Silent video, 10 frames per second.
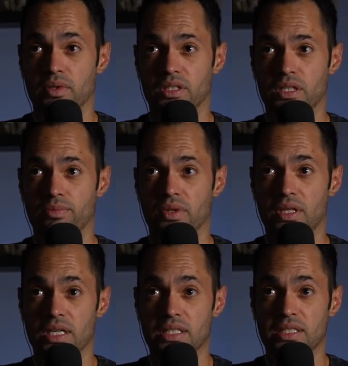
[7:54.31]
Some
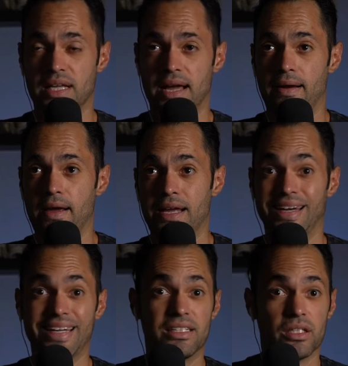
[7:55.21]
things that
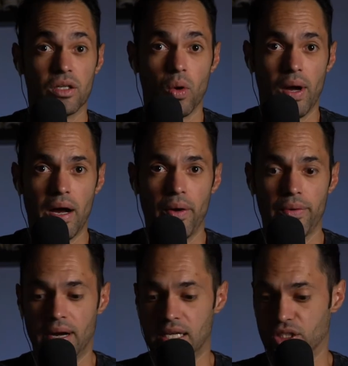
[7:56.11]
need to go
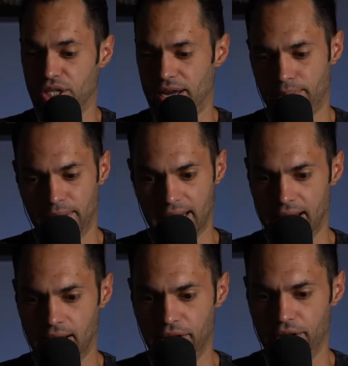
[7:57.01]
out, I check my
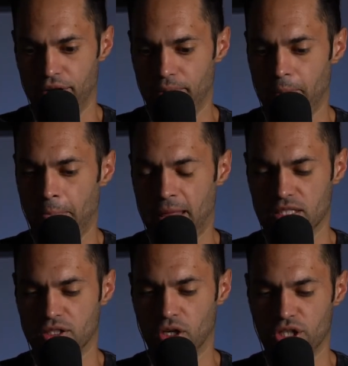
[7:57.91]
calendar
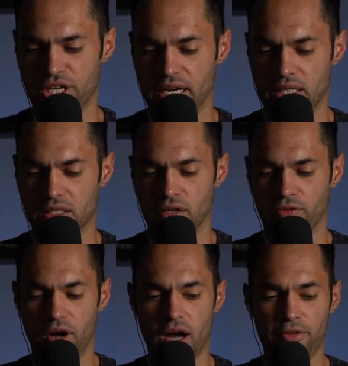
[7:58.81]
and start checking
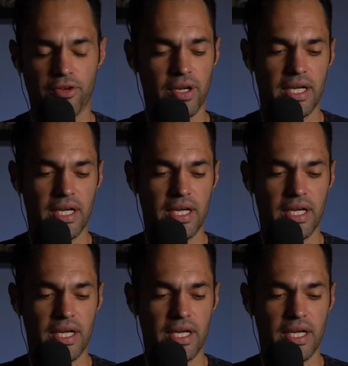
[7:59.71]
stuff off.